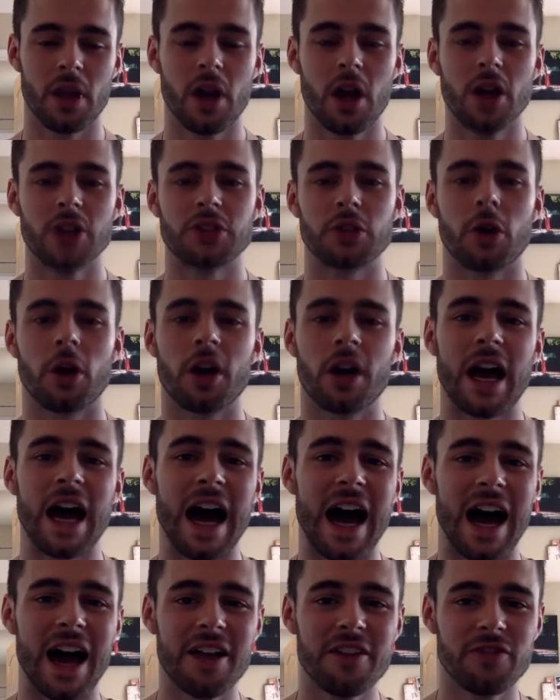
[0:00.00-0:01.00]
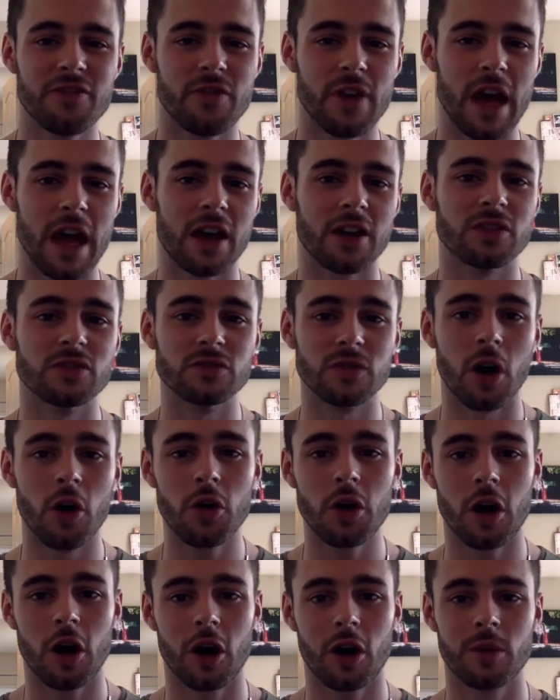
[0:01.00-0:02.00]
So on a high-fat,
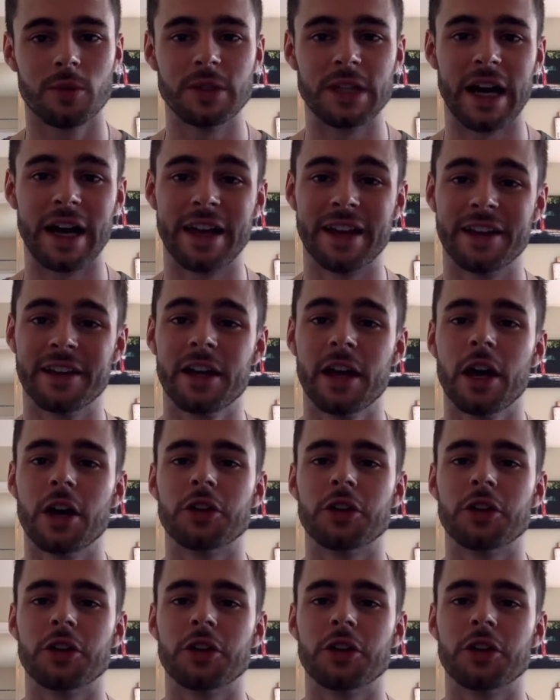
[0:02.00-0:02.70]
low-carb diet,